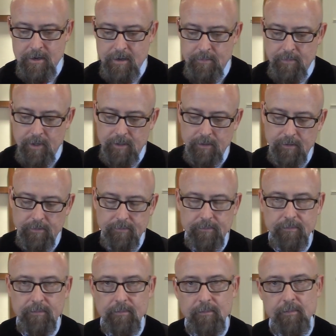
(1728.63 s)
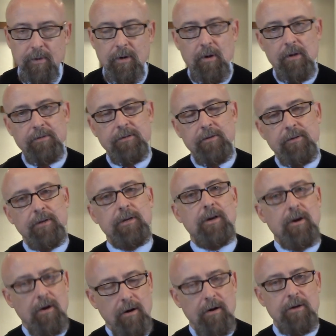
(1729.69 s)
but, but also the
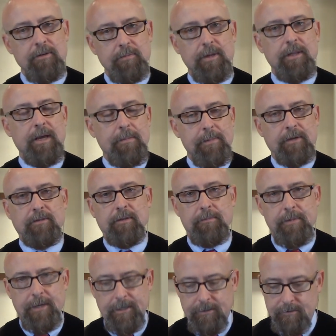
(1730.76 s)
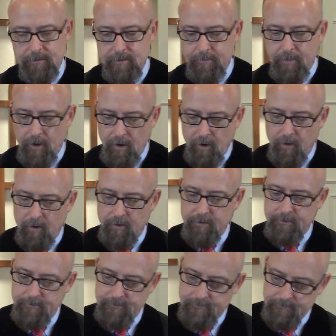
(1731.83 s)
encouragement that must have been to Paul.
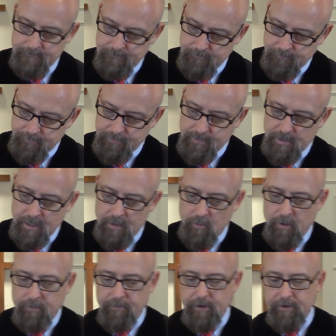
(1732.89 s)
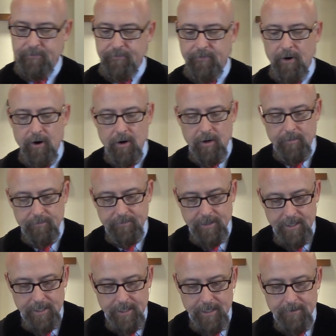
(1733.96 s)
It would have reaffirmed
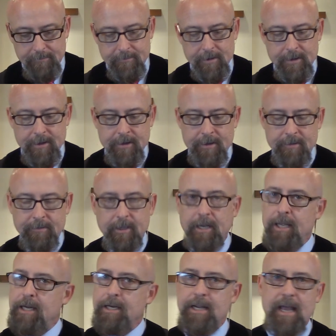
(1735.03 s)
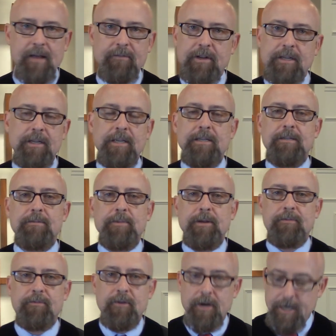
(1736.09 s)
to him that he didn't have any need to be
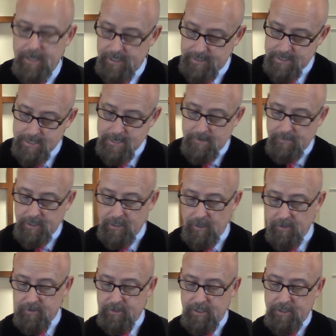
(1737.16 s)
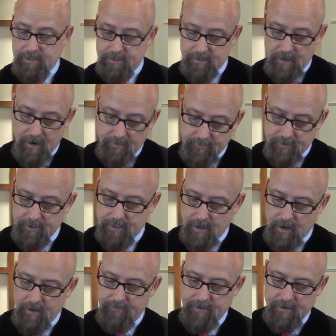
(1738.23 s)
afraid because the sovereign
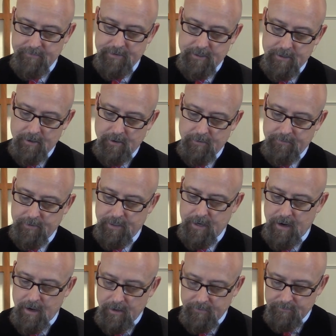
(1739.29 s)
God of heaven and earth, the God of